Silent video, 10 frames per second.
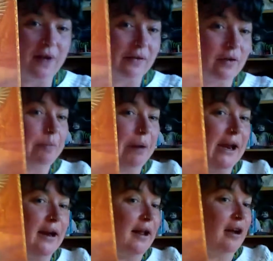also
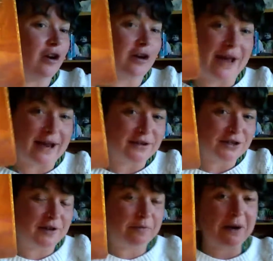paid her debt.
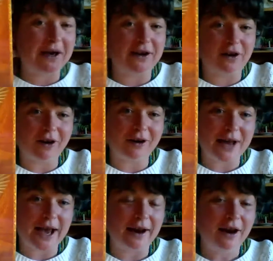She's paid into her
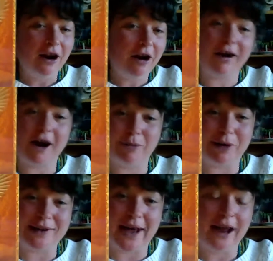debt, her
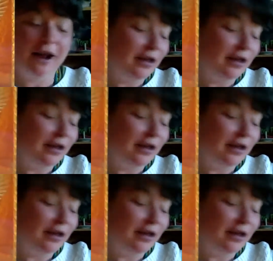karmic debt,